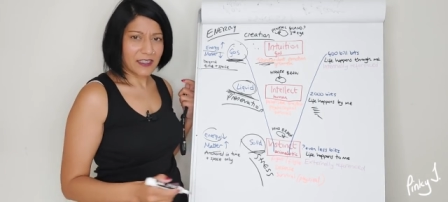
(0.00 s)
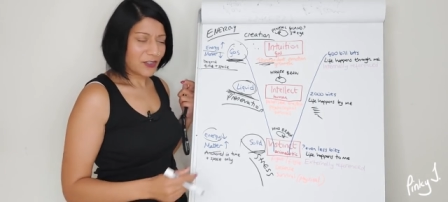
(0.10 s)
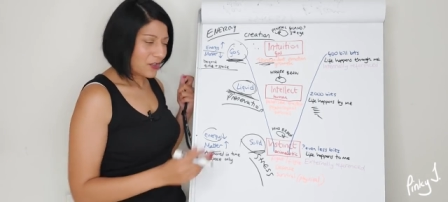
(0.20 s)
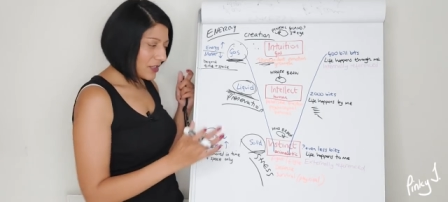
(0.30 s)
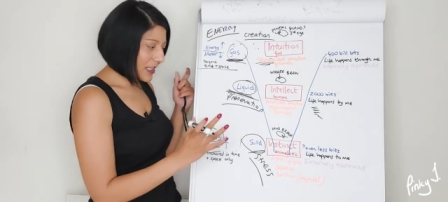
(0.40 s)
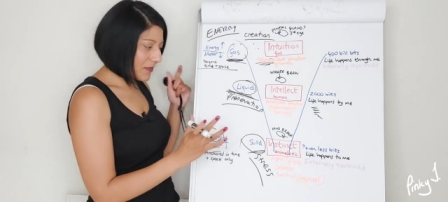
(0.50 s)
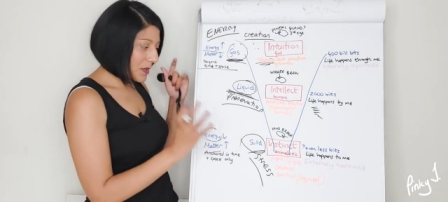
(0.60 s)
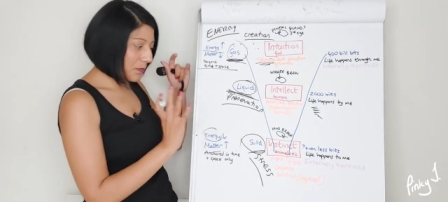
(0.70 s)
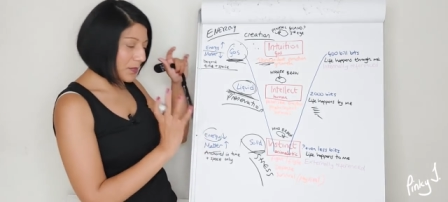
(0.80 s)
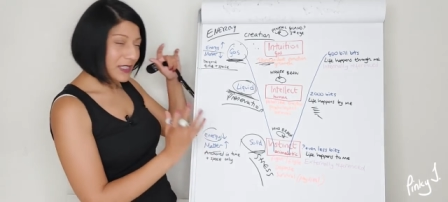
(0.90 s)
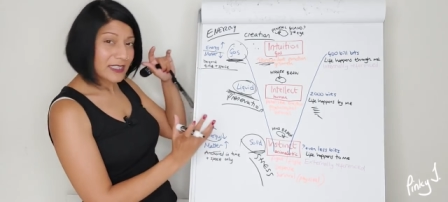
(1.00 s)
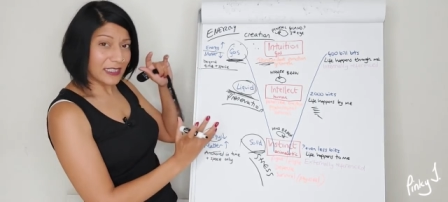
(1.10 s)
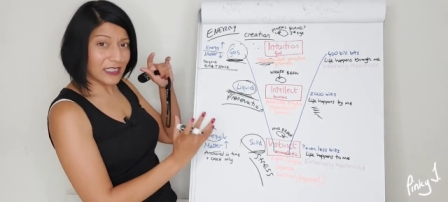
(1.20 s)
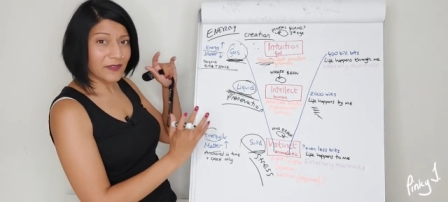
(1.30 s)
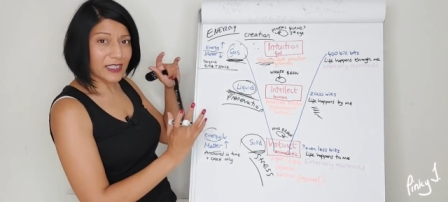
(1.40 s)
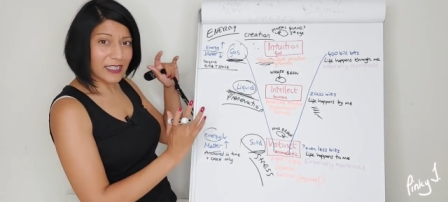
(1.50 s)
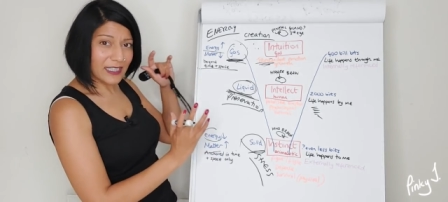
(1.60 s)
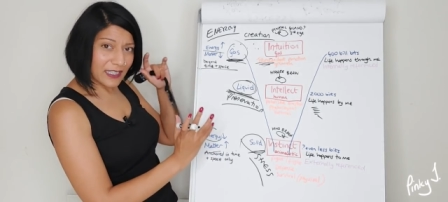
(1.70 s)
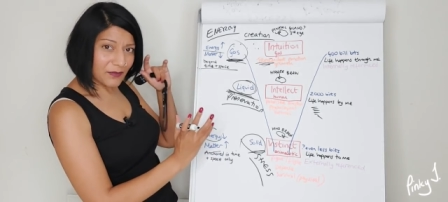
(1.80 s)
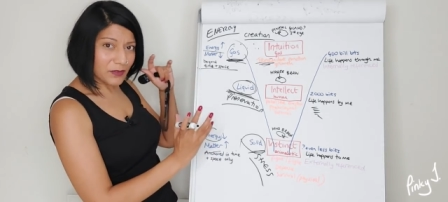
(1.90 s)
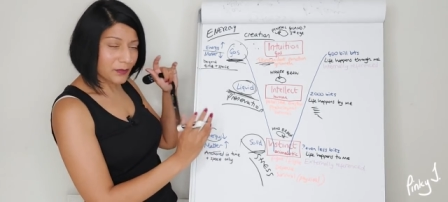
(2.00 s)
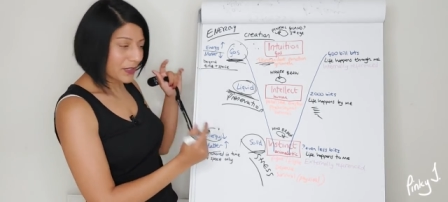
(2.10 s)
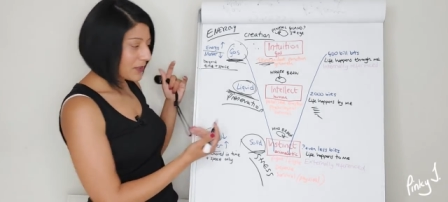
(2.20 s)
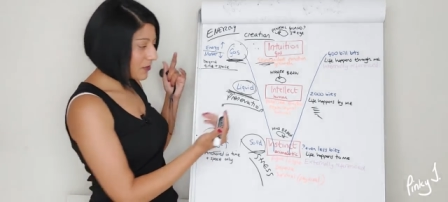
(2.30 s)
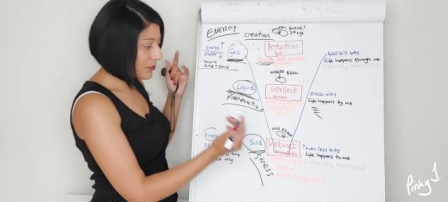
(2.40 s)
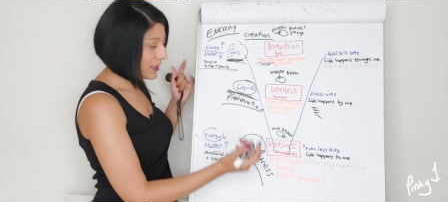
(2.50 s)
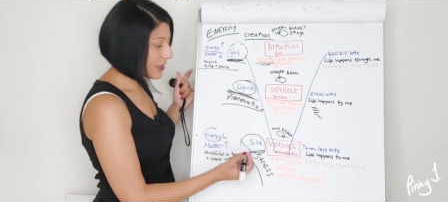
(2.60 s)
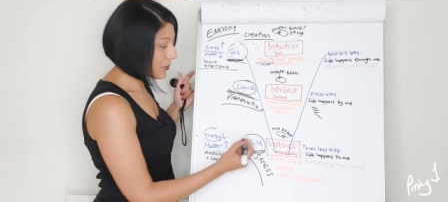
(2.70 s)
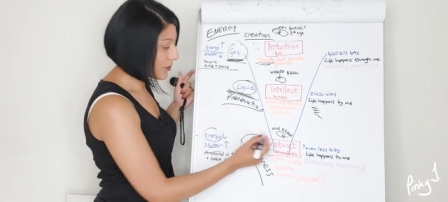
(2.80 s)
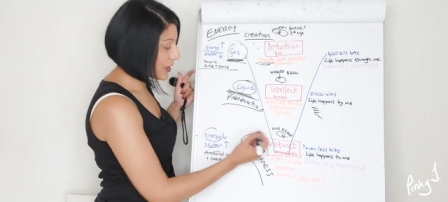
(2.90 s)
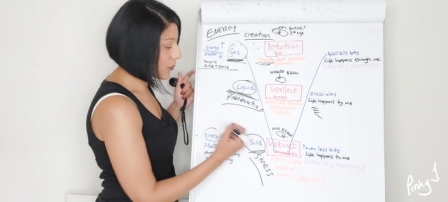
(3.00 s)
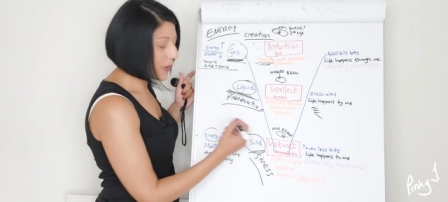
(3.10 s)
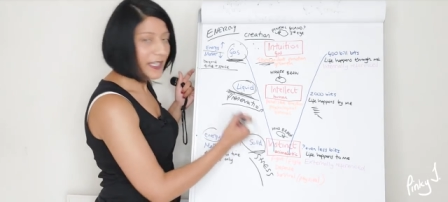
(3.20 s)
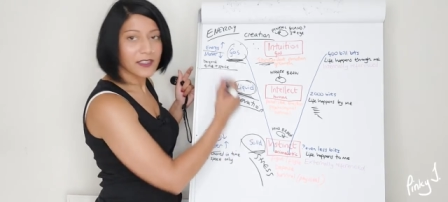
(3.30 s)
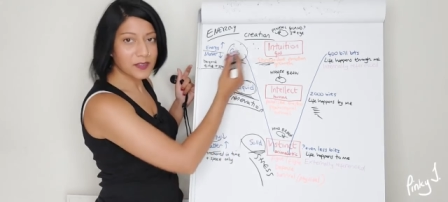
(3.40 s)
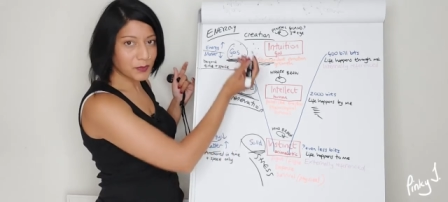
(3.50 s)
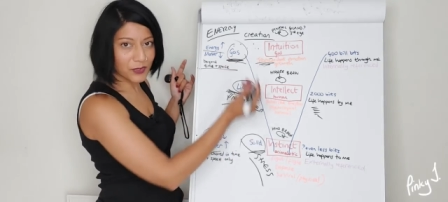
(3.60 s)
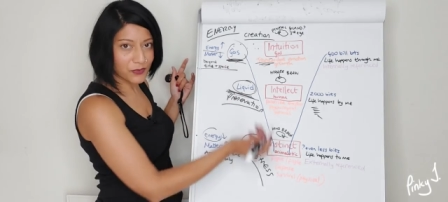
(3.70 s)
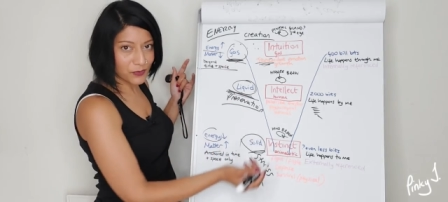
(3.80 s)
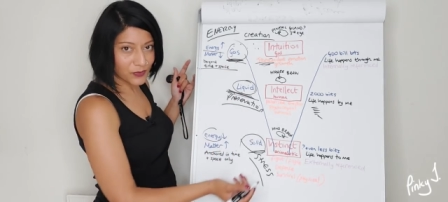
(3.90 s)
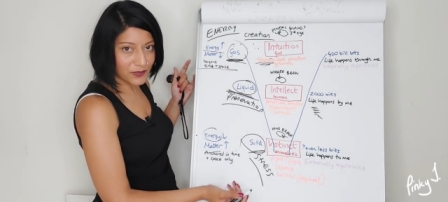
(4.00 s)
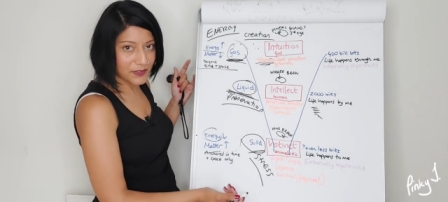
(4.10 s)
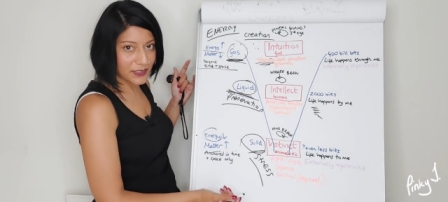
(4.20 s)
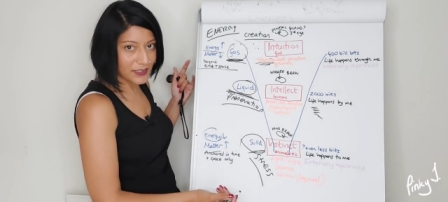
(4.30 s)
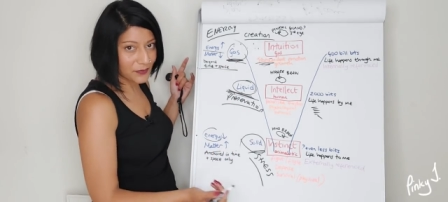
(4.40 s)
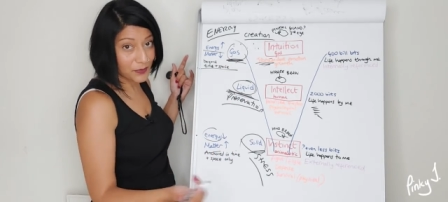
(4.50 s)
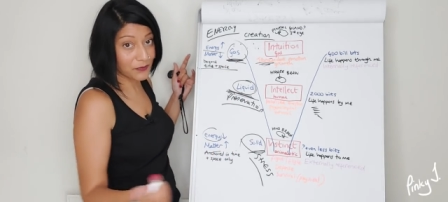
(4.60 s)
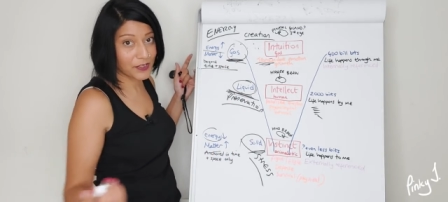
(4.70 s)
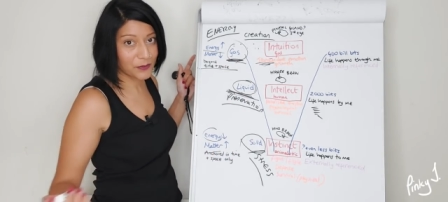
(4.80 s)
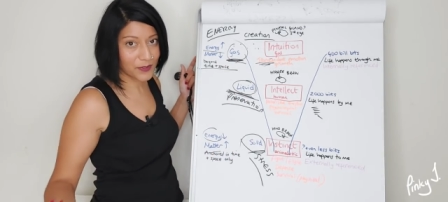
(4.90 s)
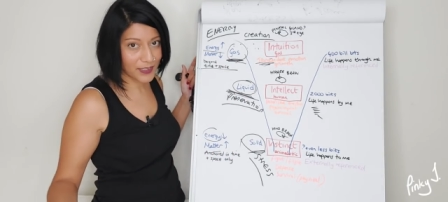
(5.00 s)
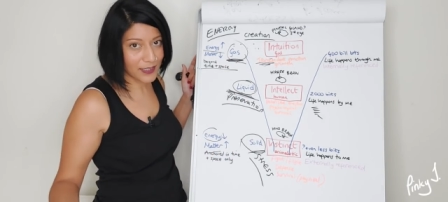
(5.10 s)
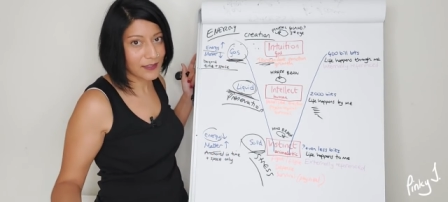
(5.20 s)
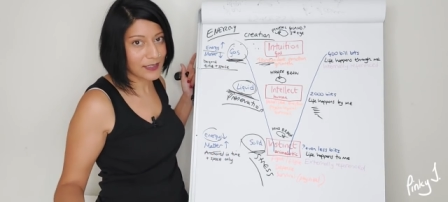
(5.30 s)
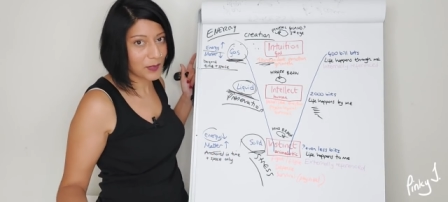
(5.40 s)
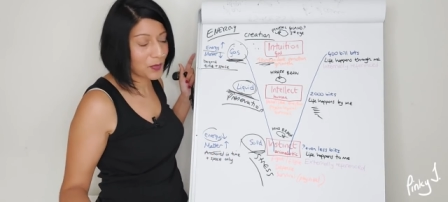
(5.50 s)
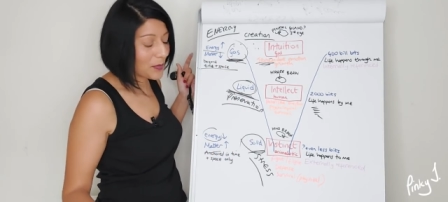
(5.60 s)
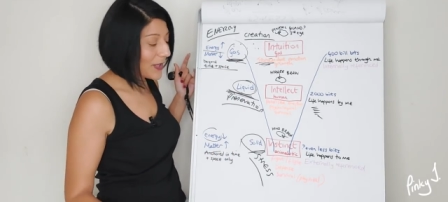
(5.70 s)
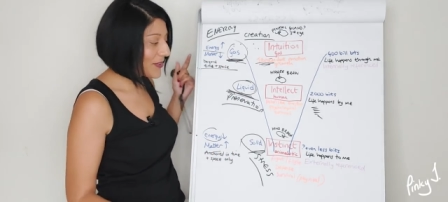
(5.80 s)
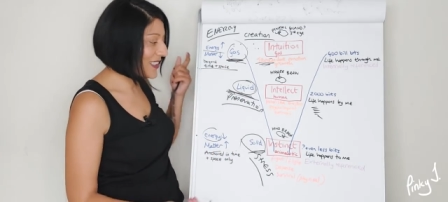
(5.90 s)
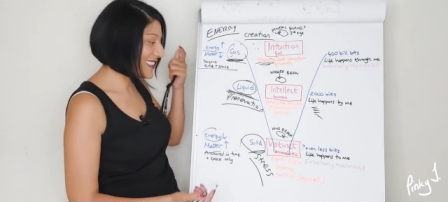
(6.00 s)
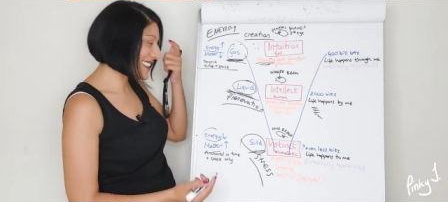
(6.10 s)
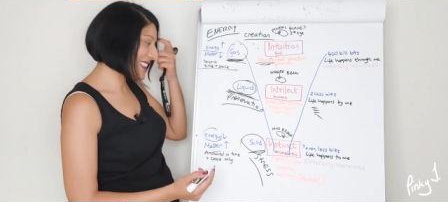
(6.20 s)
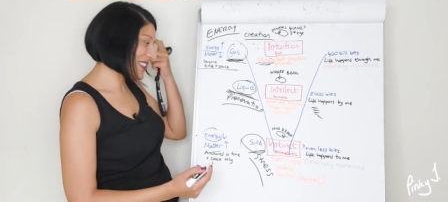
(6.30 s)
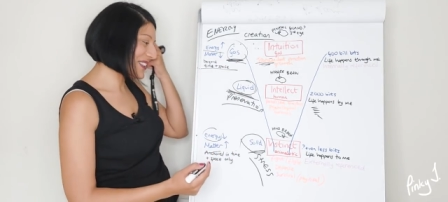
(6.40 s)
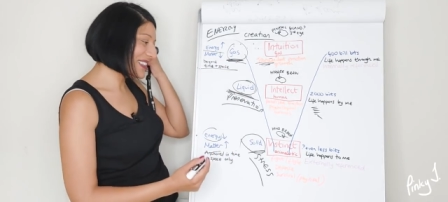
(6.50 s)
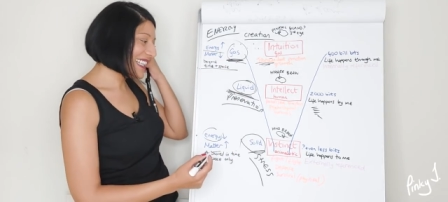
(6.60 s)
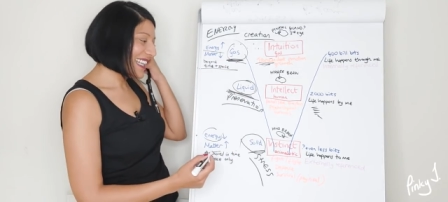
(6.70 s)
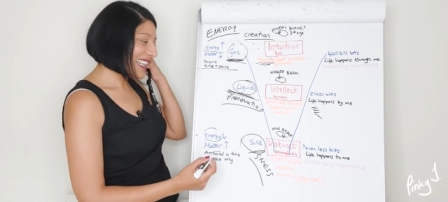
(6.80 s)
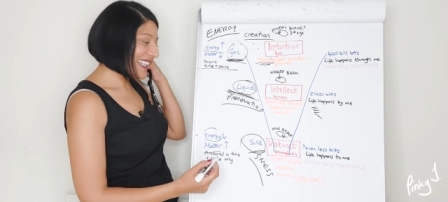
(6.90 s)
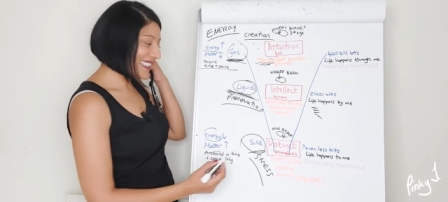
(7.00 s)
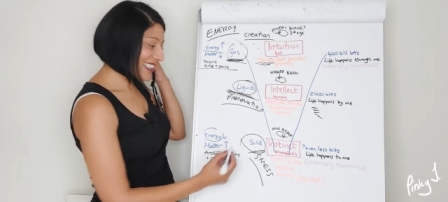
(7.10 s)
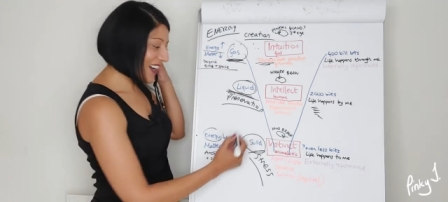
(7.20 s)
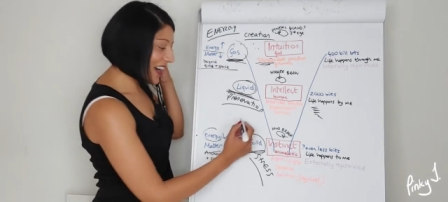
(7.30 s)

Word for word: You just have to perceive at that level because really you're the awareness beyond all of this if we really want to get deep about this, you know, because